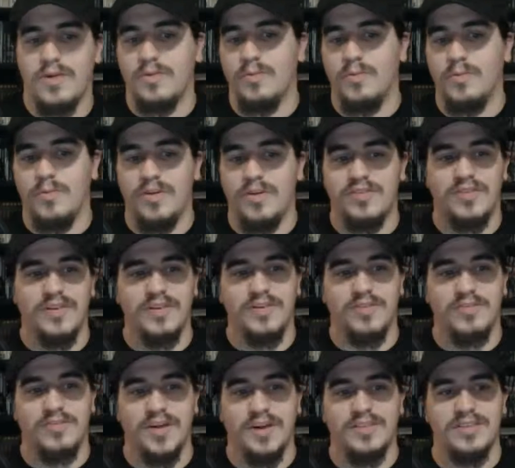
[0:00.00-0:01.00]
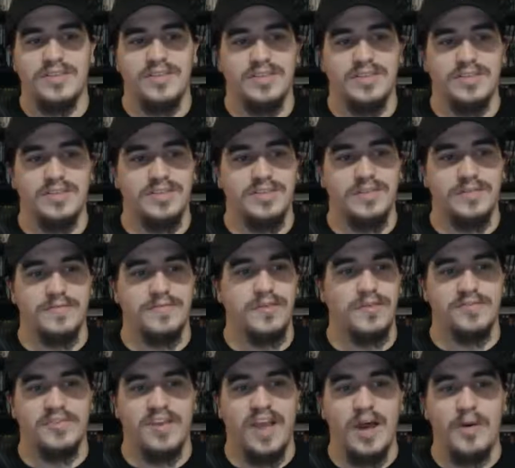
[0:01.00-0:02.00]
what's in like the
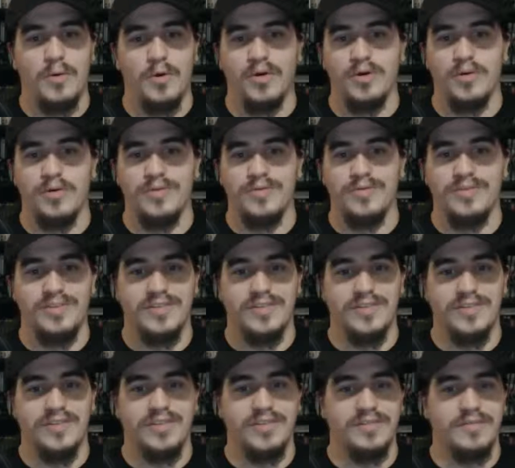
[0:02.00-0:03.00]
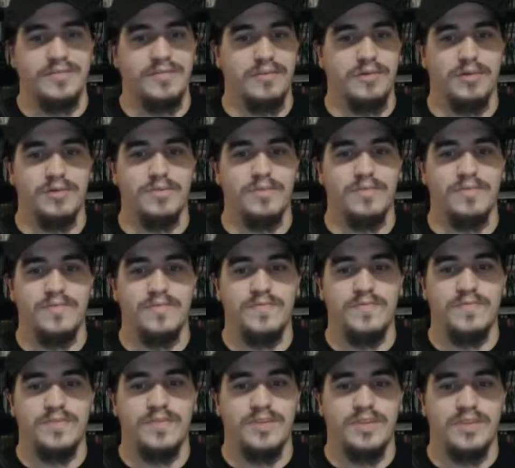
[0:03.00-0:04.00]
first hour, who
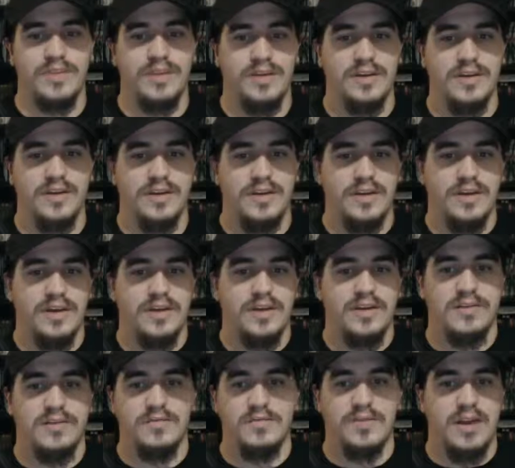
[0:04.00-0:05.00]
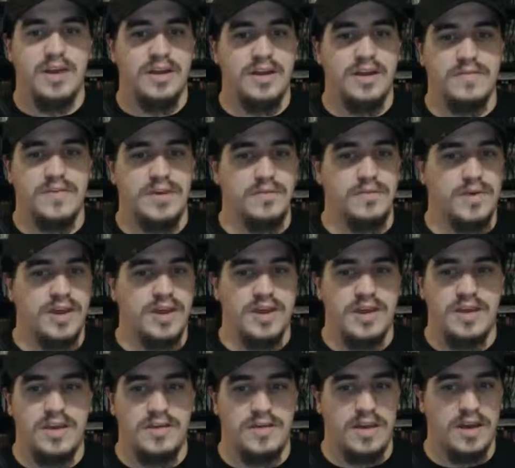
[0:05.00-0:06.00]
not giving
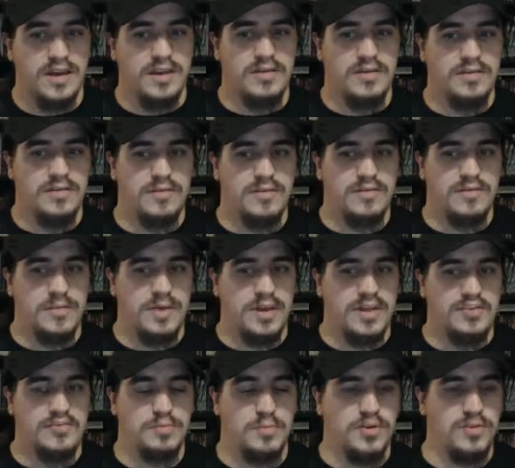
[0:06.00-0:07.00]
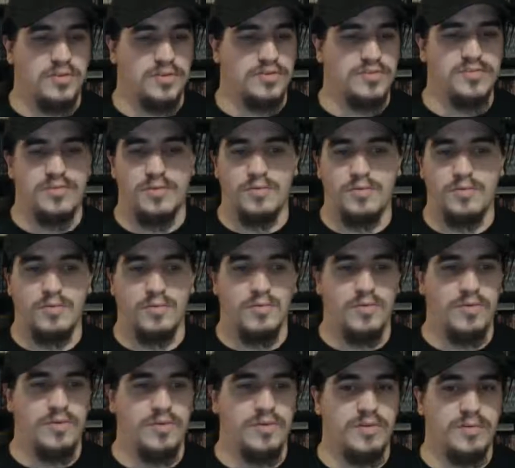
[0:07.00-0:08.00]
away any too many spoilers. The
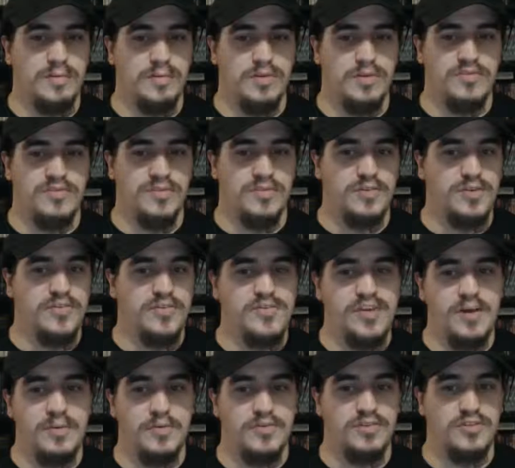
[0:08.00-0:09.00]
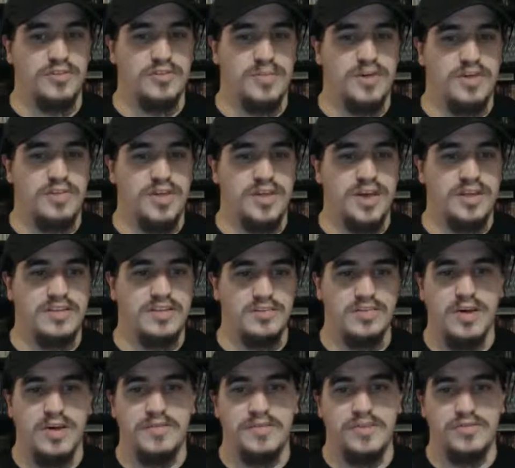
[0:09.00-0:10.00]
person who you thought was going to be like the
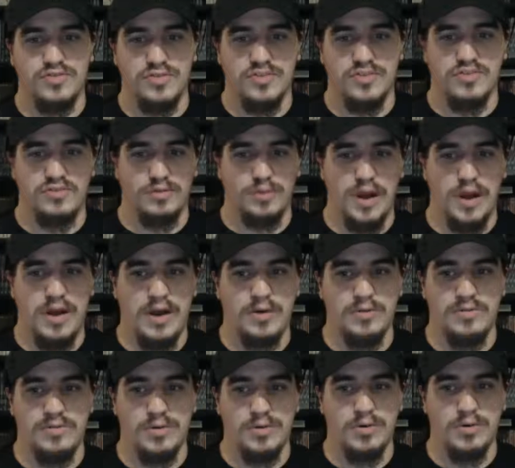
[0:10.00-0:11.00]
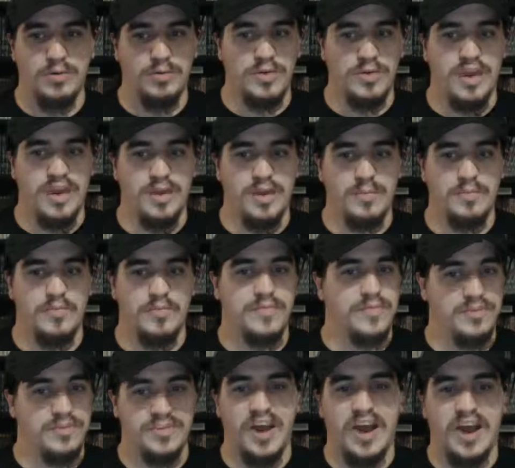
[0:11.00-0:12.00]
love interest throughout the whole game
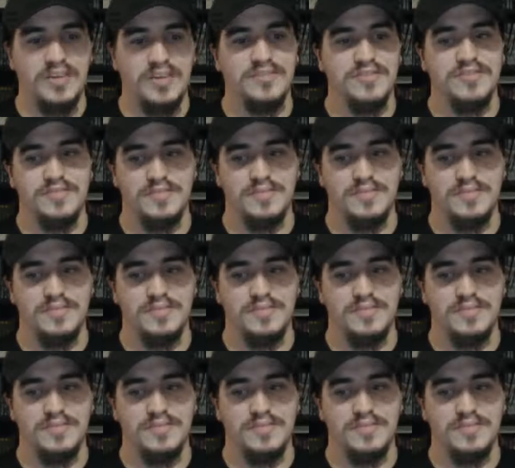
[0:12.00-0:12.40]
dies,